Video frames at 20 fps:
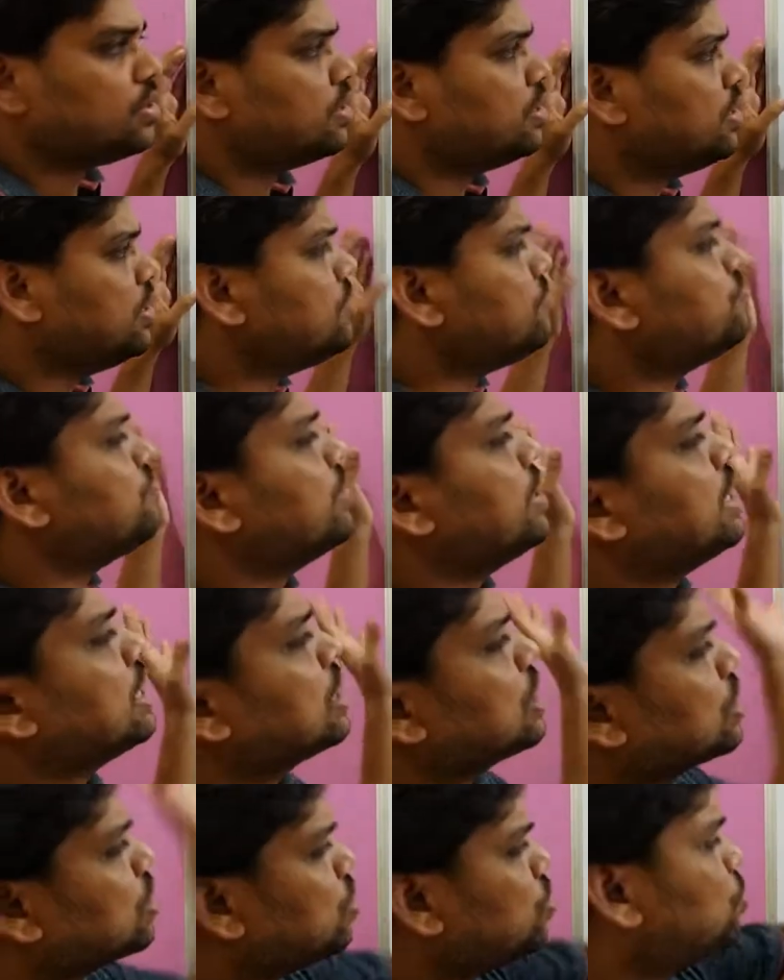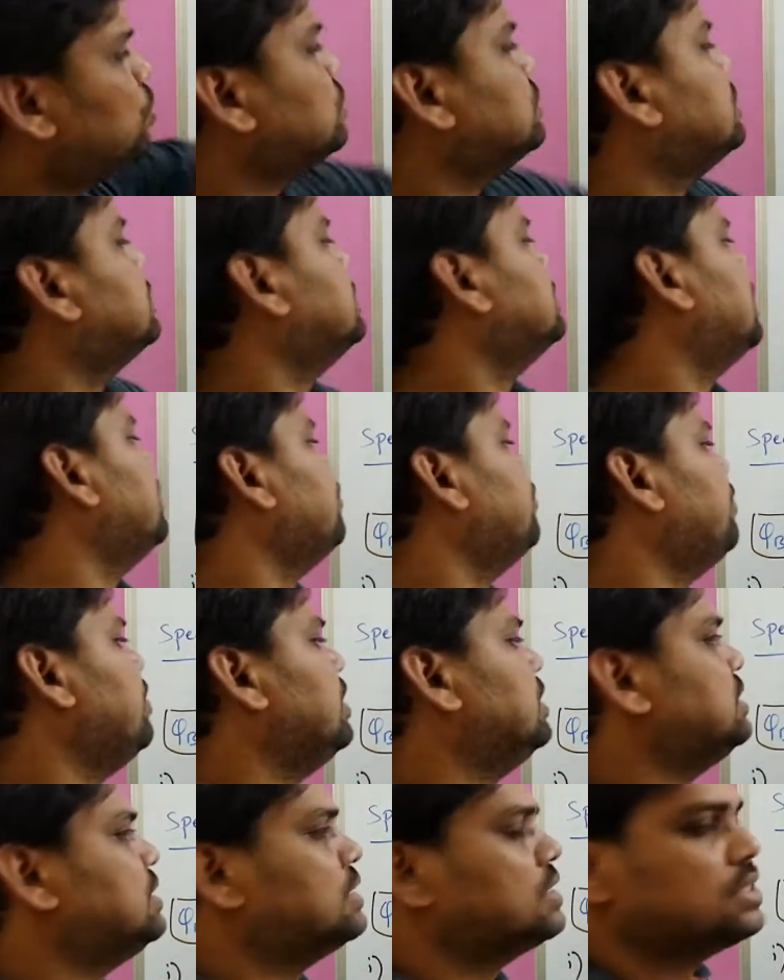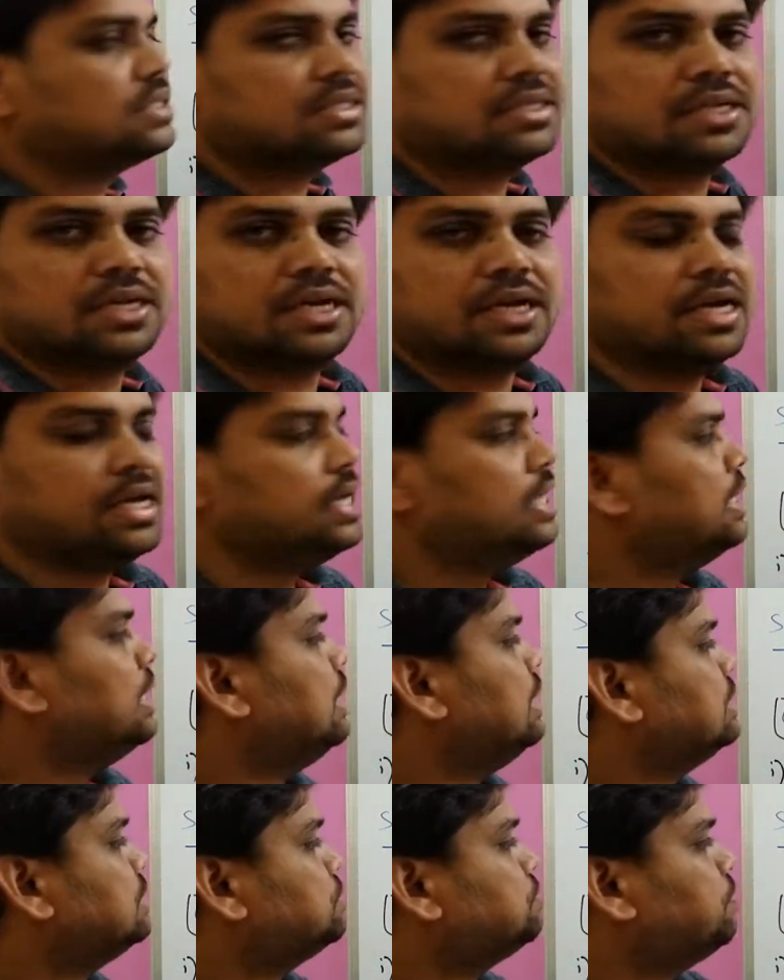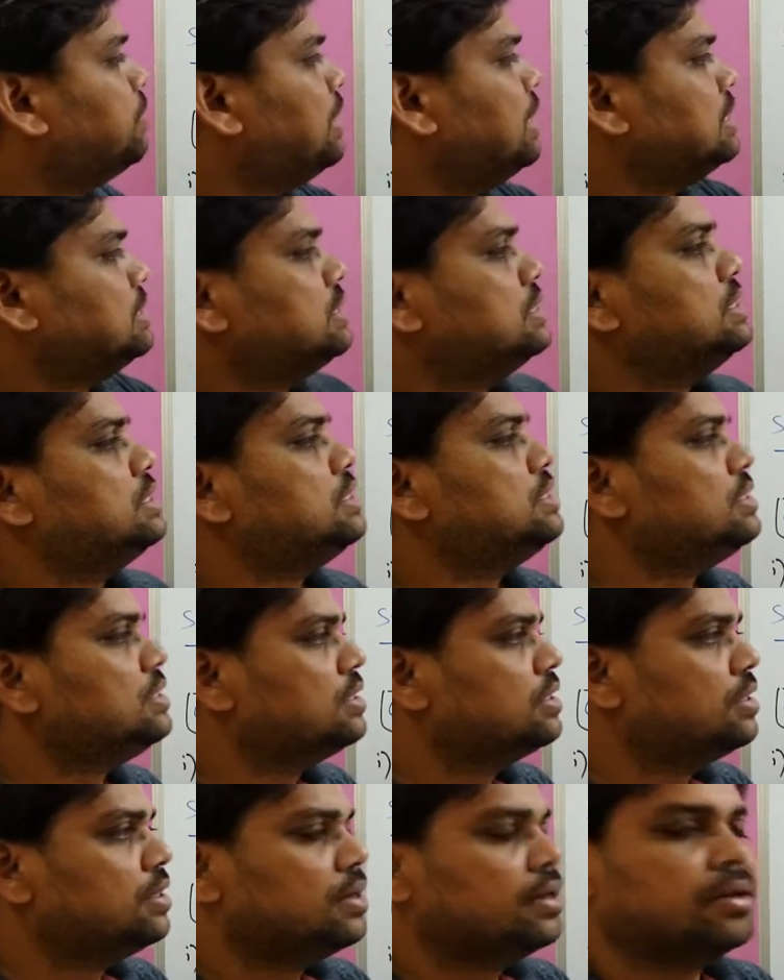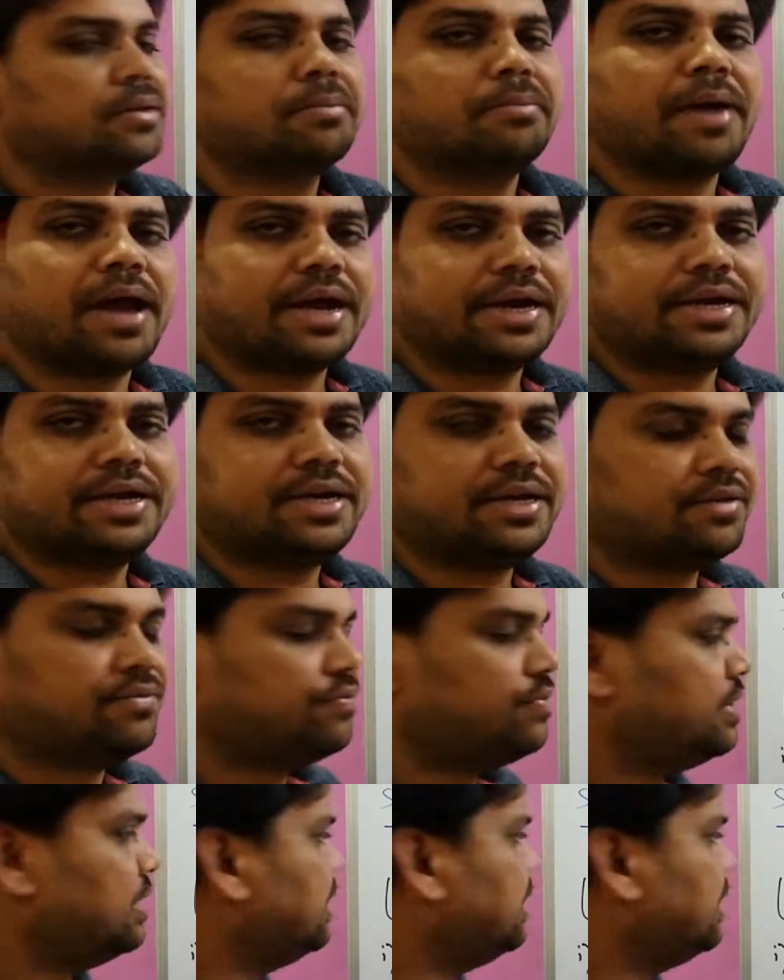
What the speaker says: If a closed surface is placed in magnetic field,